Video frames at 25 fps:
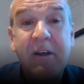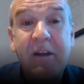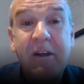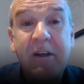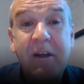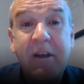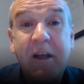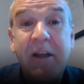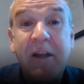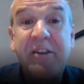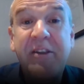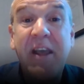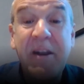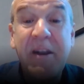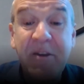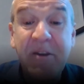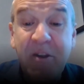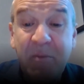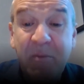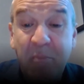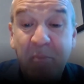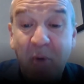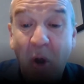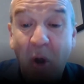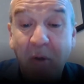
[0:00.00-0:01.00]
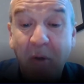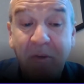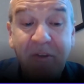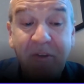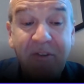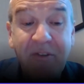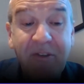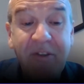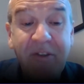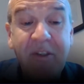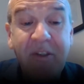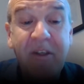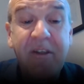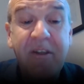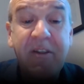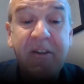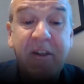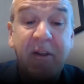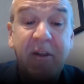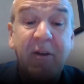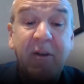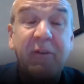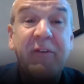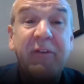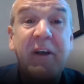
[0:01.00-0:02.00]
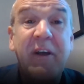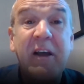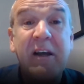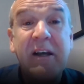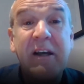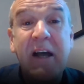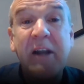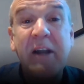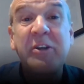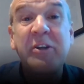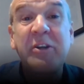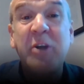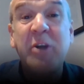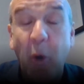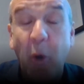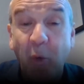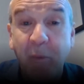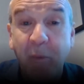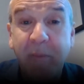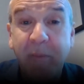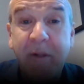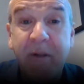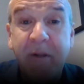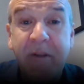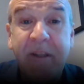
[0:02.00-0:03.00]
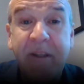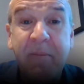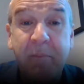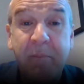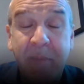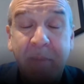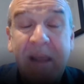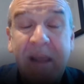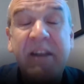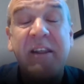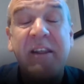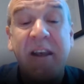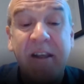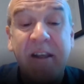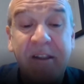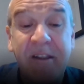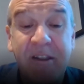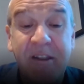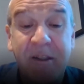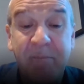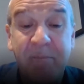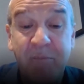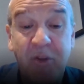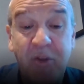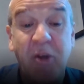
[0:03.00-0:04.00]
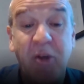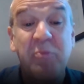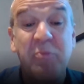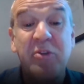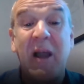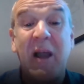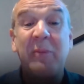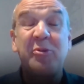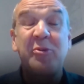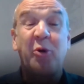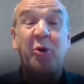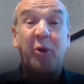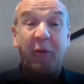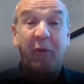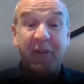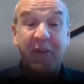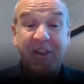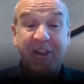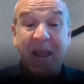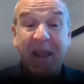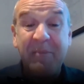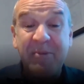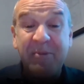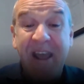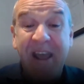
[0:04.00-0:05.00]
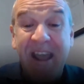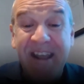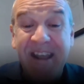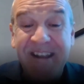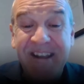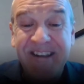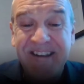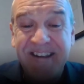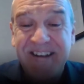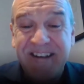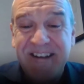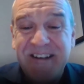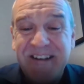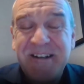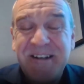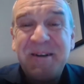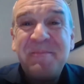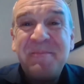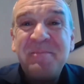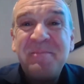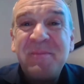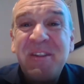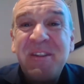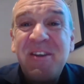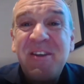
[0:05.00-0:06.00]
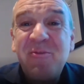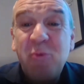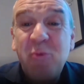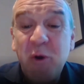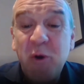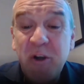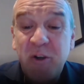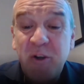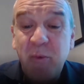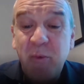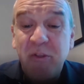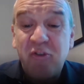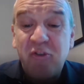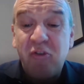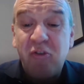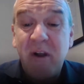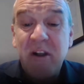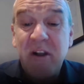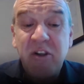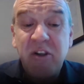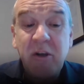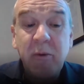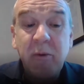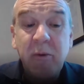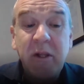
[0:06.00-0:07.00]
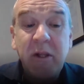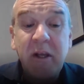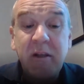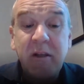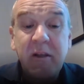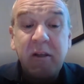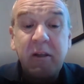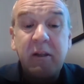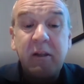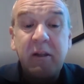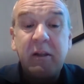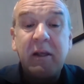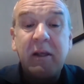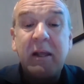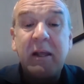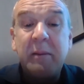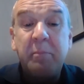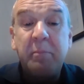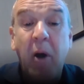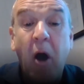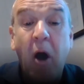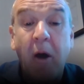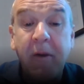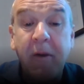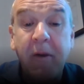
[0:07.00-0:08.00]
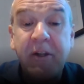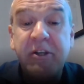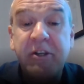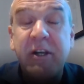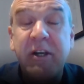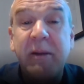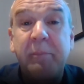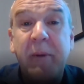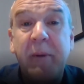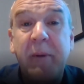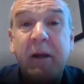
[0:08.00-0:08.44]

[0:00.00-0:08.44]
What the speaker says: attended bronze, silver and gold meetings, sometimes all on the same day. You've worked with trade unions in partnership